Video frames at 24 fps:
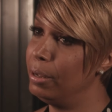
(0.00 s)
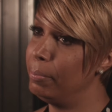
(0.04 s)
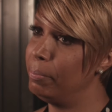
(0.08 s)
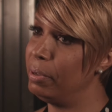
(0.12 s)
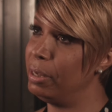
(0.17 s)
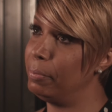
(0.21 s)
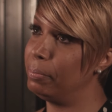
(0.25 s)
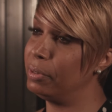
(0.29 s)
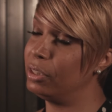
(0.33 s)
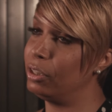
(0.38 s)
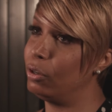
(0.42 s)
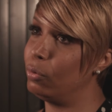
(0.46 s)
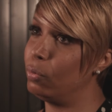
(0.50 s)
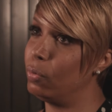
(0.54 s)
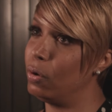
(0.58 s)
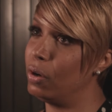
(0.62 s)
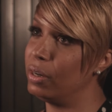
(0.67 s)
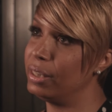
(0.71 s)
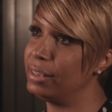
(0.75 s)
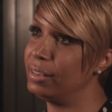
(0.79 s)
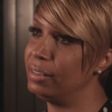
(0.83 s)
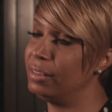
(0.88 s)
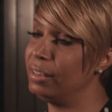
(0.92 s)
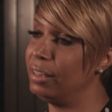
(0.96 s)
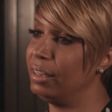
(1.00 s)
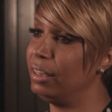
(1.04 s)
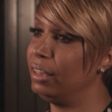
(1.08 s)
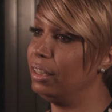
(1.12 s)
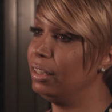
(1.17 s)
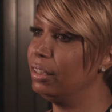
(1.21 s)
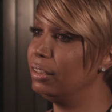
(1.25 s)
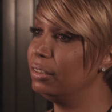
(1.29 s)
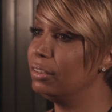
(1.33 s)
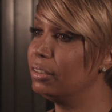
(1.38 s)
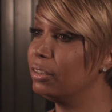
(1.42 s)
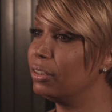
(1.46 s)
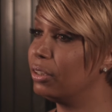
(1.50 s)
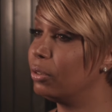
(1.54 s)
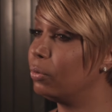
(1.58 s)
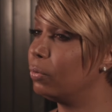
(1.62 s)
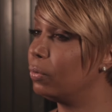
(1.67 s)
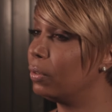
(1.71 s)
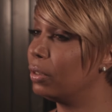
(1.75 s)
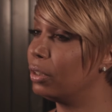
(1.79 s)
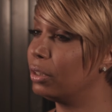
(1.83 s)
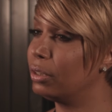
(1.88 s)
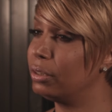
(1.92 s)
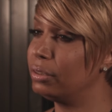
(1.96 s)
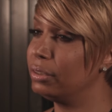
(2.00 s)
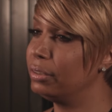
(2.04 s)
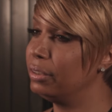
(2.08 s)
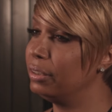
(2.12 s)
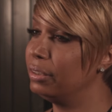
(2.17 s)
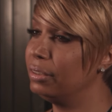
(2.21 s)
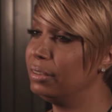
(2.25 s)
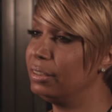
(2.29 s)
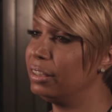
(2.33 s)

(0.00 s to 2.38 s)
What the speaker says: People don't want to see the world